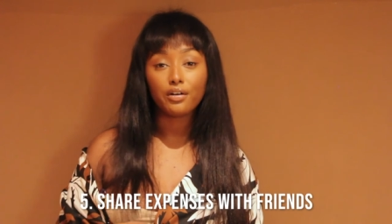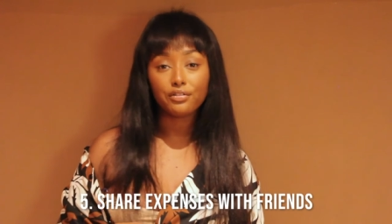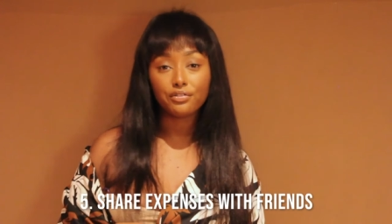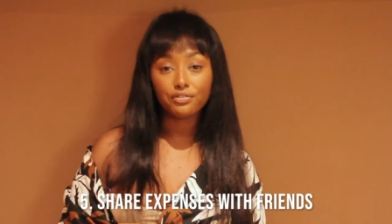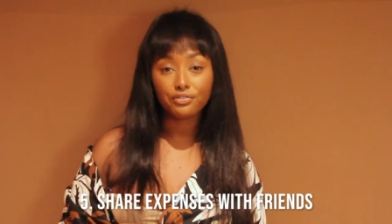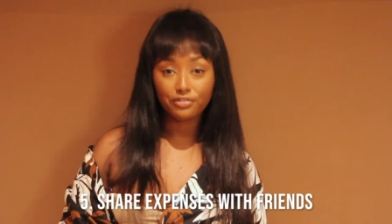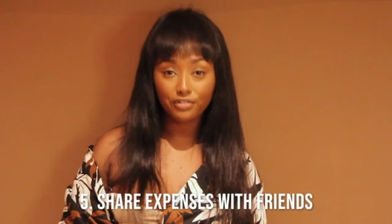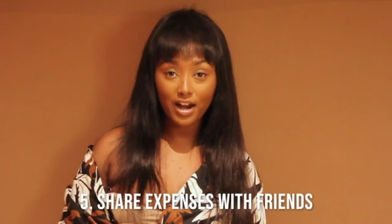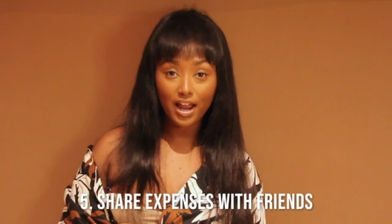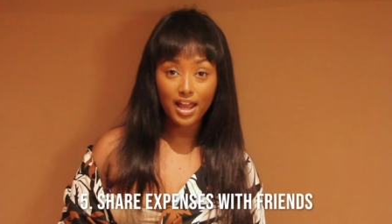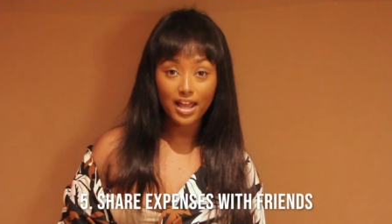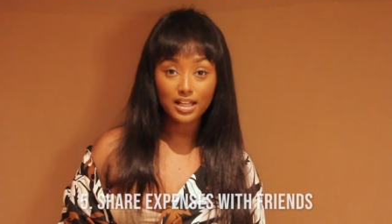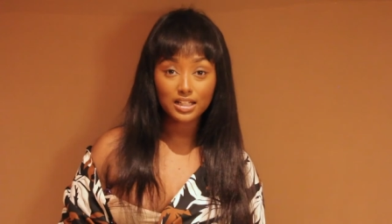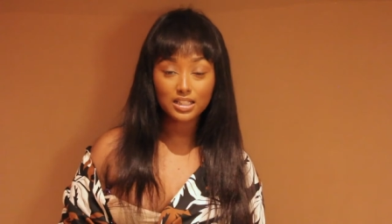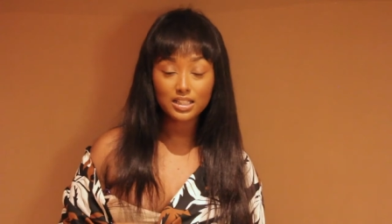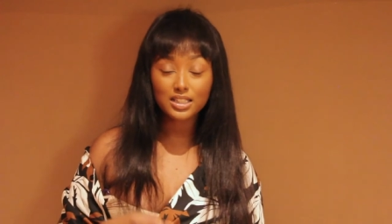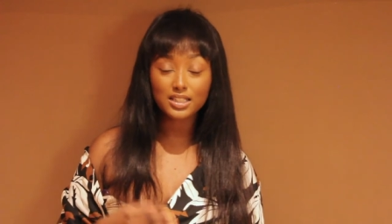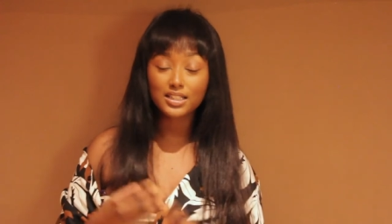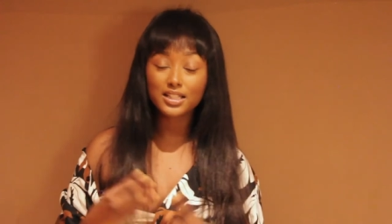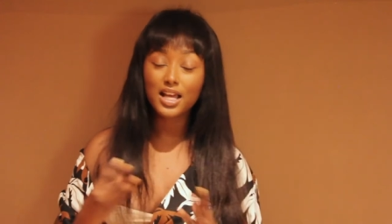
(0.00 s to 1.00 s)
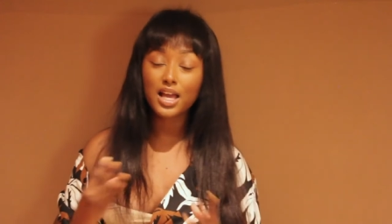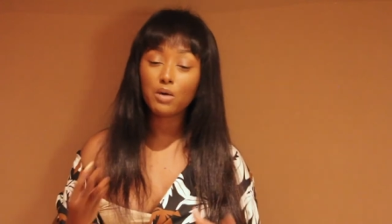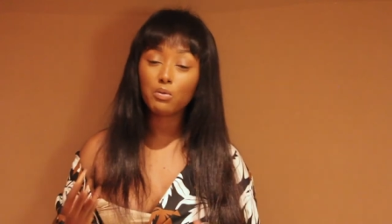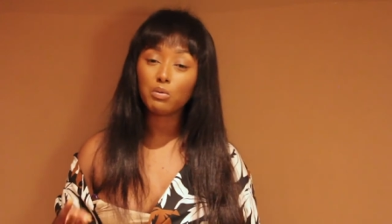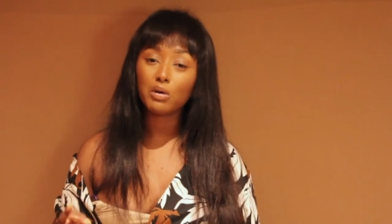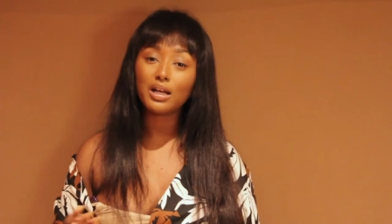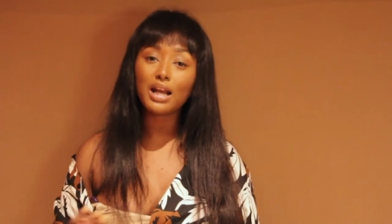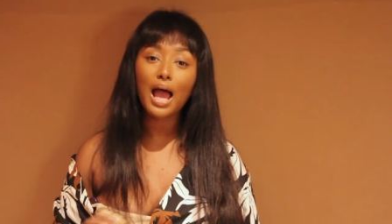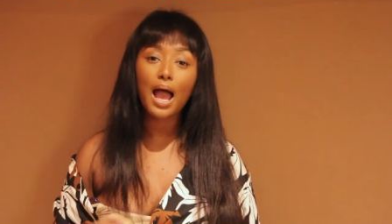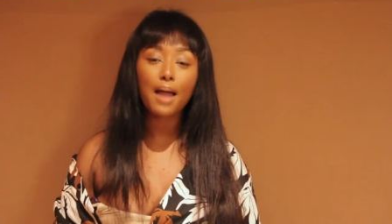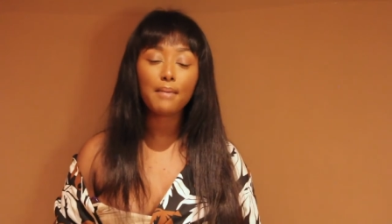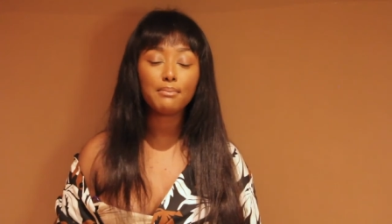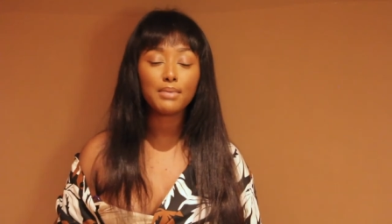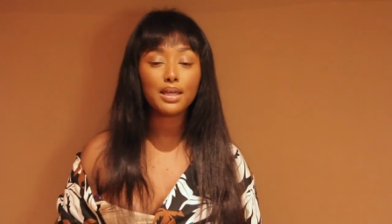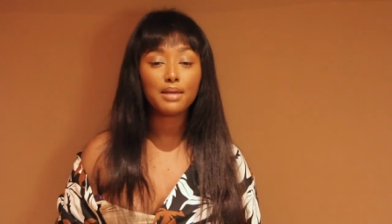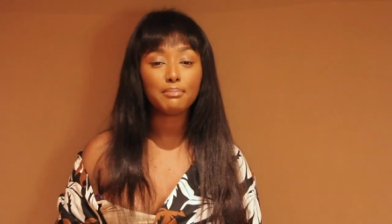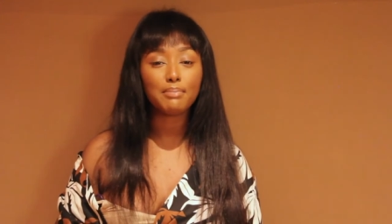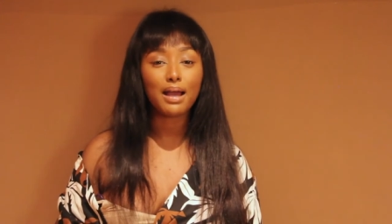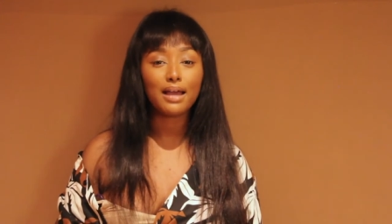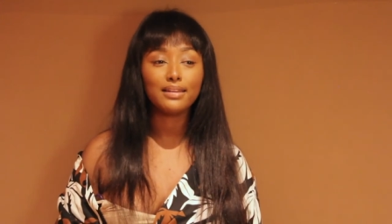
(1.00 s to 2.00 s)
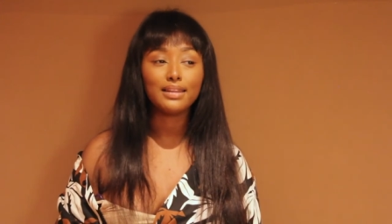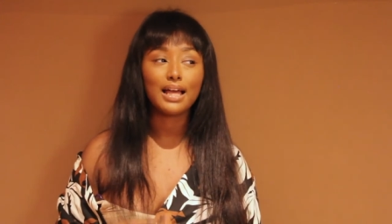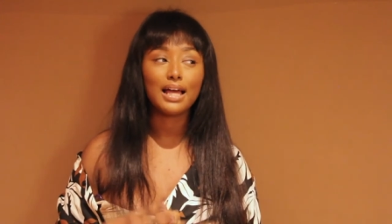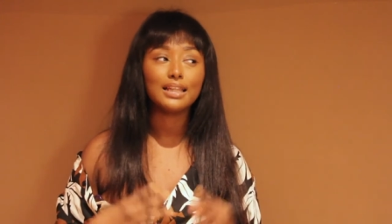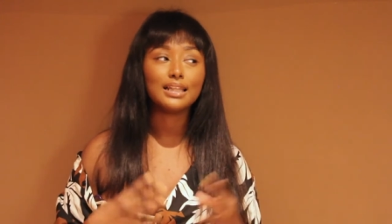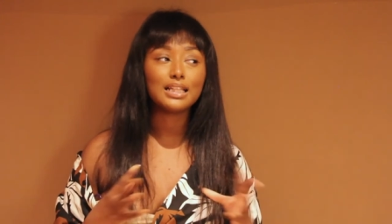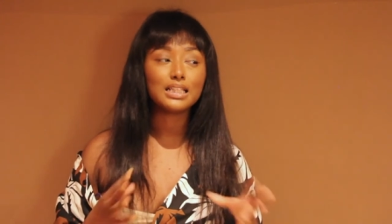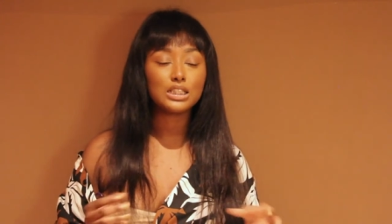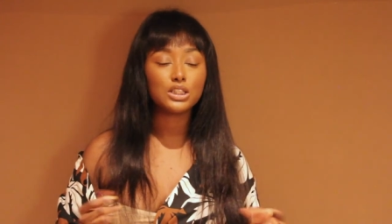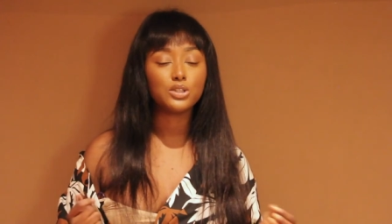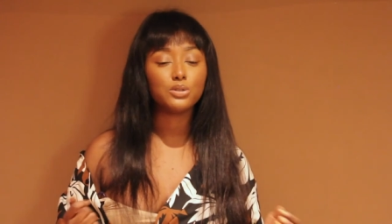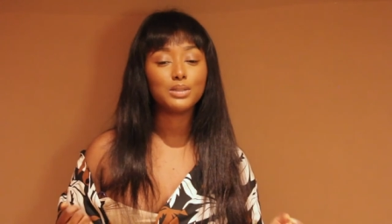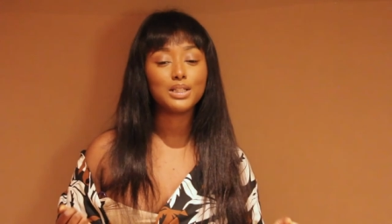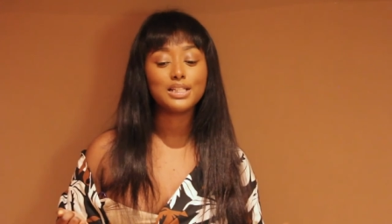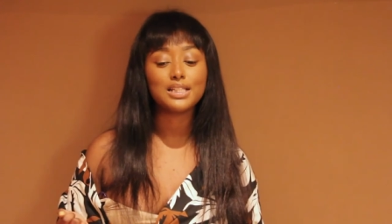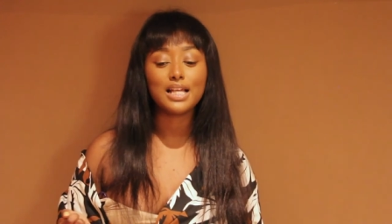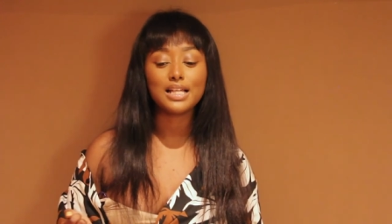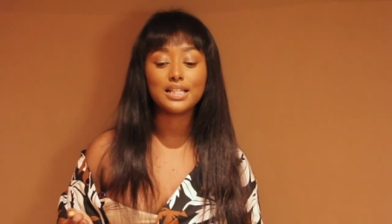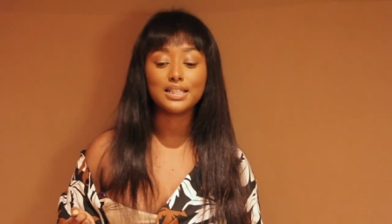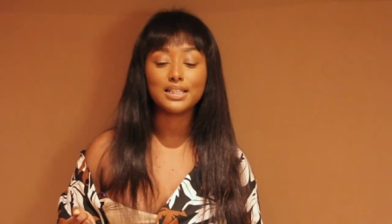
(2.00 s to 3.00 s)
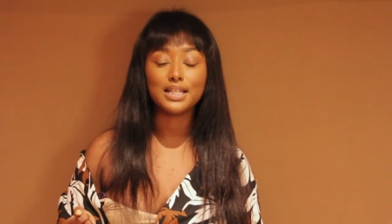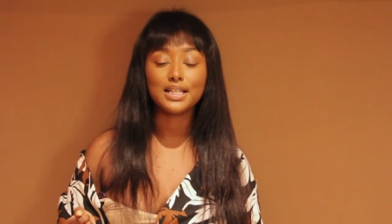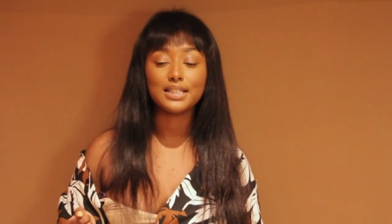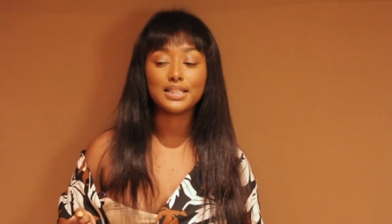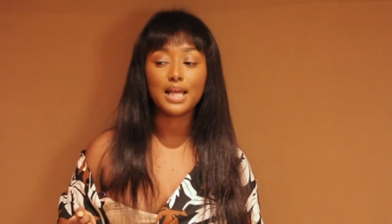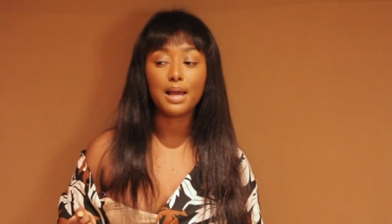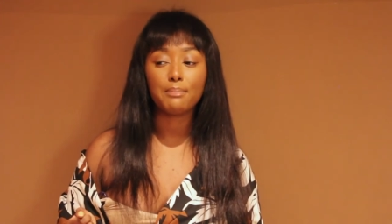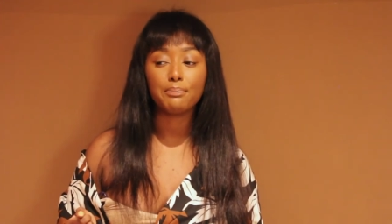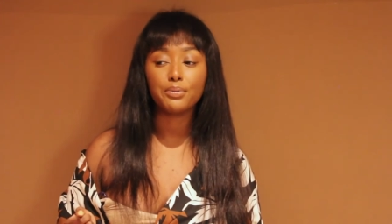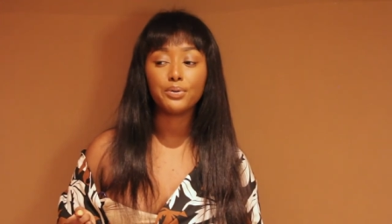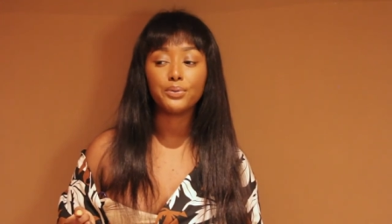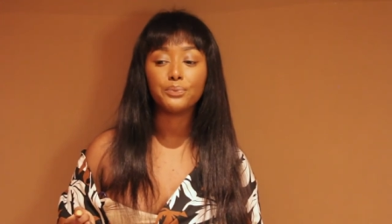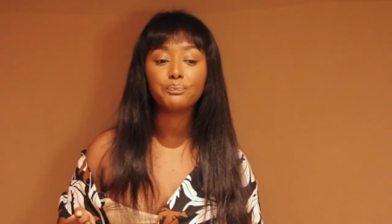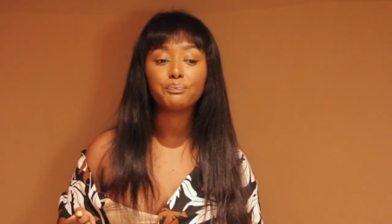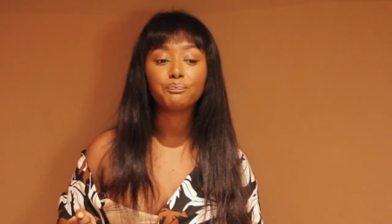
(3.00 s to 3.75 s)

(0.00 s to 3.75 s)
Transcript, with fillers: friends. And what I mean by that, let's do this as an example.